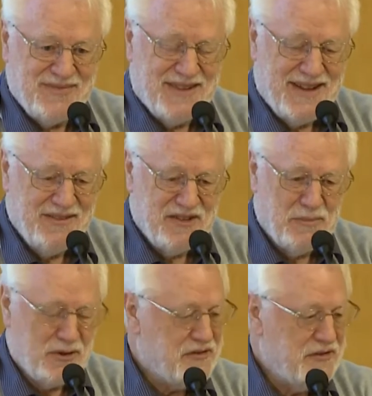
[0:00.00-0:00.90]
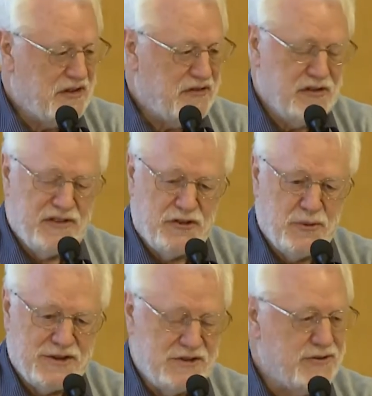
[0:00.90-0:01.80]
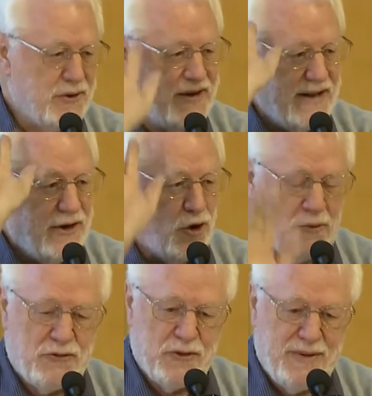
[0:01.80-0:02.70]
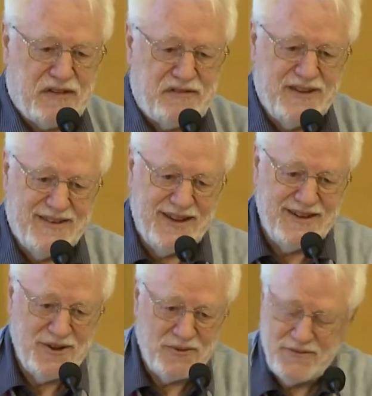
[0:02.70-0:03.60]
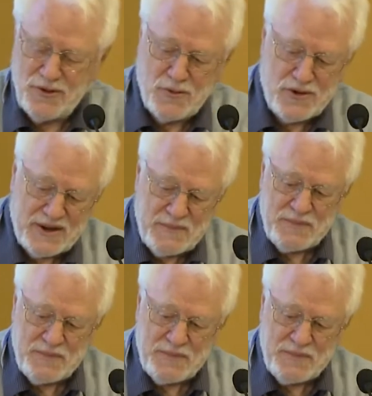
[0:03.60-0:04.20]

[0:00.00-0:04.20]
Okay, as opposed to just use intuition, throw it in, and hope for the best, and don't worry.